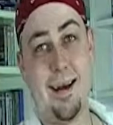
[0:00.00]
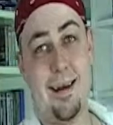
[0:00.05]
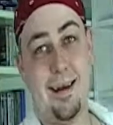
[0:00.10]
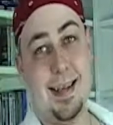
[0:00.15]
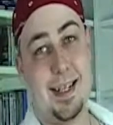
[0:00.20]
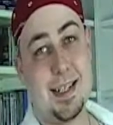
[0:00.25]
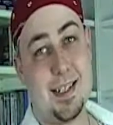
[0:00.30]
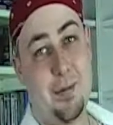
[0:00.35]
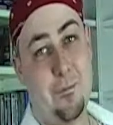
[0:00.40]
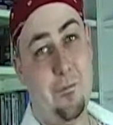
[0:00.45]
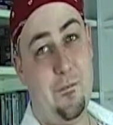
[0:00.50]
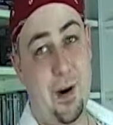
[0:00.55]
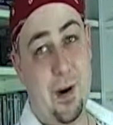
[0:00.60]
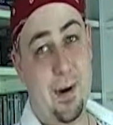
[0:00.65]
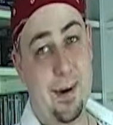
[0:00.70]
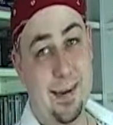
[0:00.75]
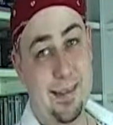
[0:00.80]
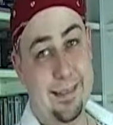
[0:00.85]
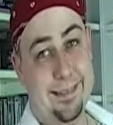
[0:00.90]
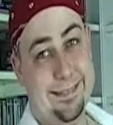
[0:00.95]
on his
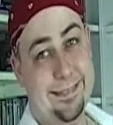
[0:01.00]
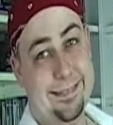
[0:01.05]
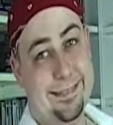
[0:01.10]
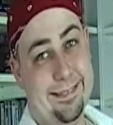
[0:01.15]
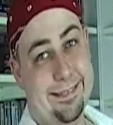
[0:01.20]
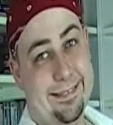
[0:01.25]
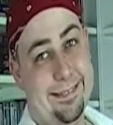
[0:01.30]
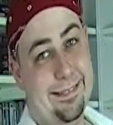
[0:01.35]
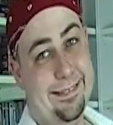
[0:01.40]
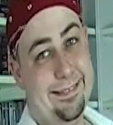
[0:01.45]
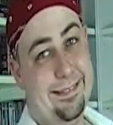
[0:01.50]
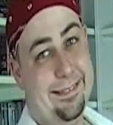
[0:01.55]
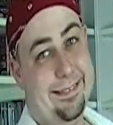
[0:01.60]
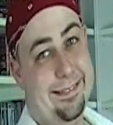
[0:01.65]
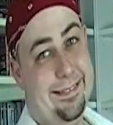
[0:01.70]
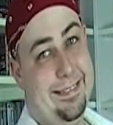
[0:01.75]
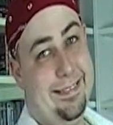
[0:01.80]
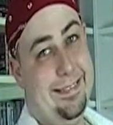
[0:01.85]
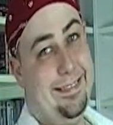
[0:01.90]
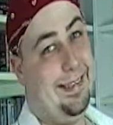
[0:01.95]
foot.
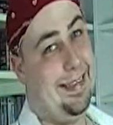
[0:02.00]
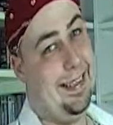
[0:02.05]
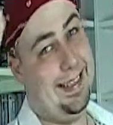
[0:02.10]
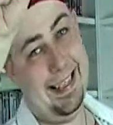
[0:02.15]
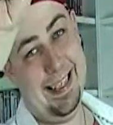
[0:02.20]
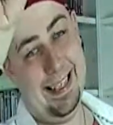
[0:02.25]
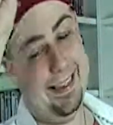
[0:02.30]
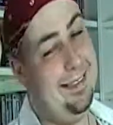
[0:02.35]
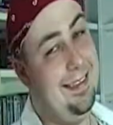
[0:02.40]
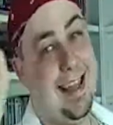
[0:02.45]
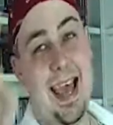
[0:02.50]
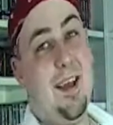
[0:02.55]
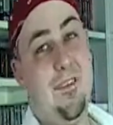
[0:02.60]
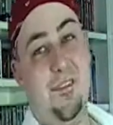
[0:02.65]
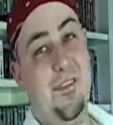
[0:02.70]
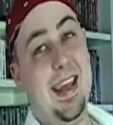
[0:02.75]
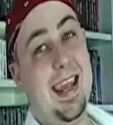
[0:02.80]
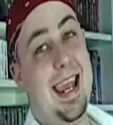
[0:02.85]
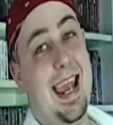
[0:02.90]
You laughing